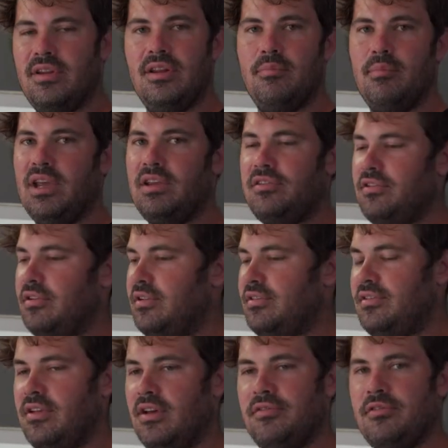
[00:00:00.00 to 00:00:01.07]
it, make sure it's
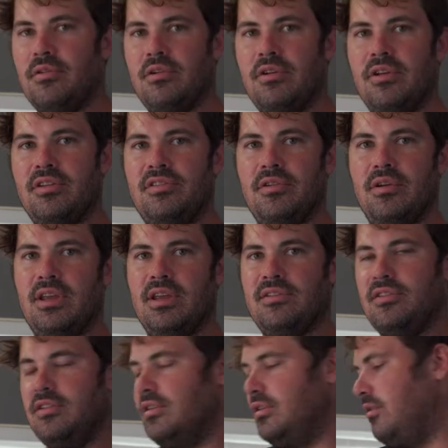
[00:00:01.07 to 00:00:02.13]
scuffed real good so it
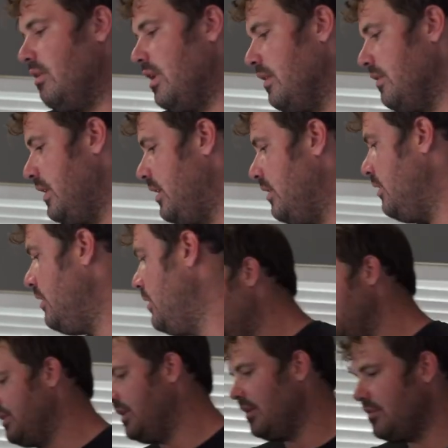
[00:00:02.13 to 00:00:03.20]
gets a good ground there.
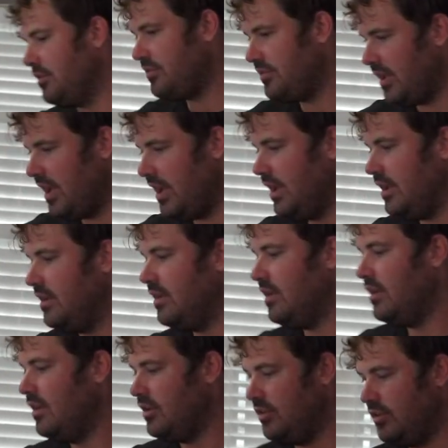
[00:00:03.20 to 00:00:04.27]
On the other side,
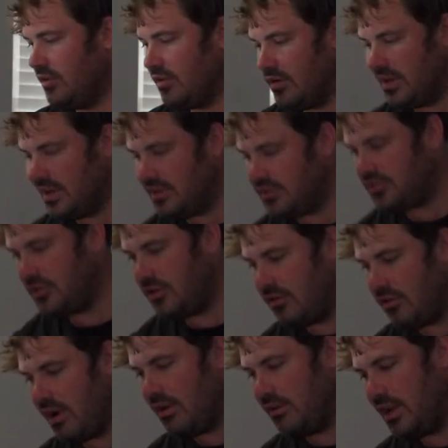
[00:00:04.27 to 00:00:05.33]
your engine
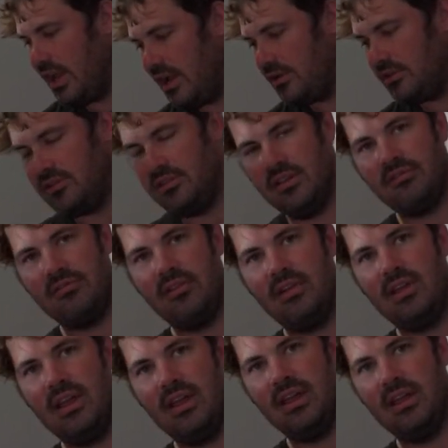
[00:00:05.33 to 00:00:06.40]
ground now is
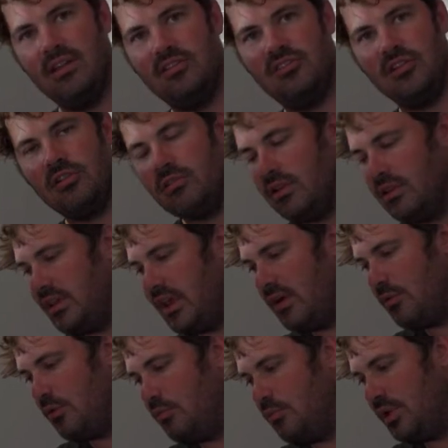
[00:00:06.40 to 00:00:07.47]
different, and generally that
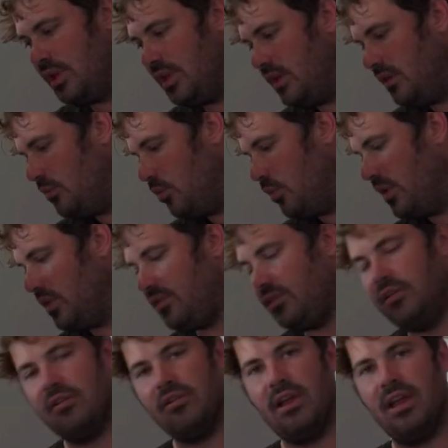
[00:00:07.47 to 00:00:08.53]
will be with
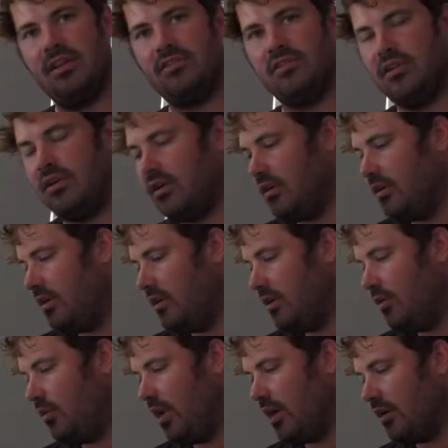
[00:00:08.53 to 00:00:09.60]
your
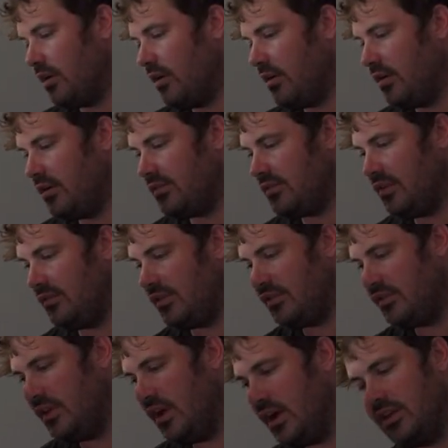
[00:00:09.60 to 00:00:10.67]
HR wiring harness. If
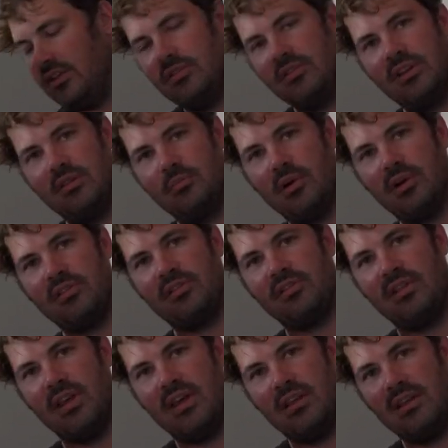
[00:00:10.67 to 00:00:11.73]
it's not, you'll need to purchase
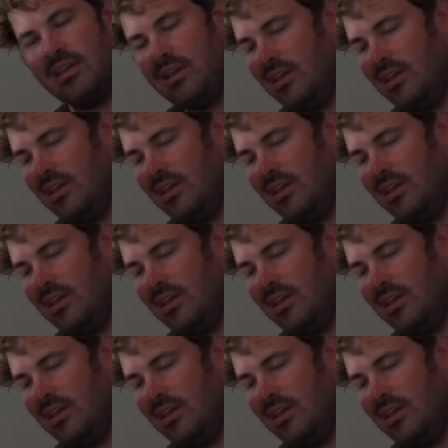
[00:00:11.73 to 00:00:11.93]
that